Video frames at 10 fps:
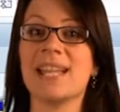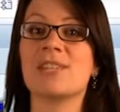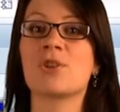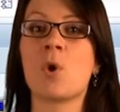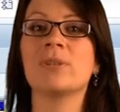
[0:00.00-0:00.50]
It
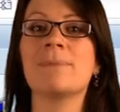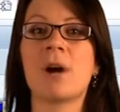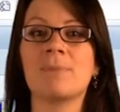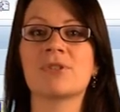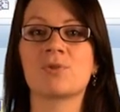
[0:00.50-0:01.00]
is only
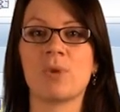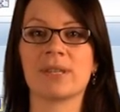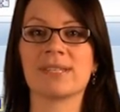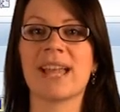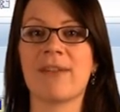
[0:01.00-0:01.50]
published
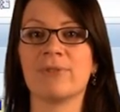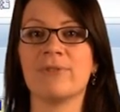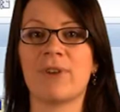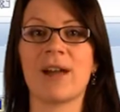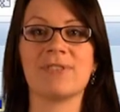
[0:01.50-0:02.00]
once every
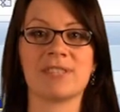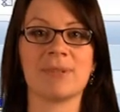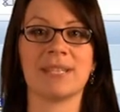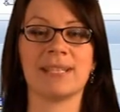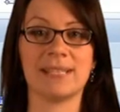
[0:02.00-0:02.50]
5
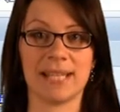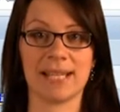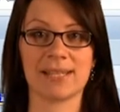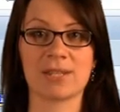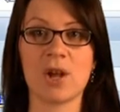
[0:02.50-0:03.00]
simulated
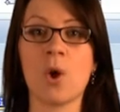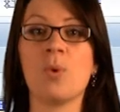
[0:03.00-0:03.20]
days,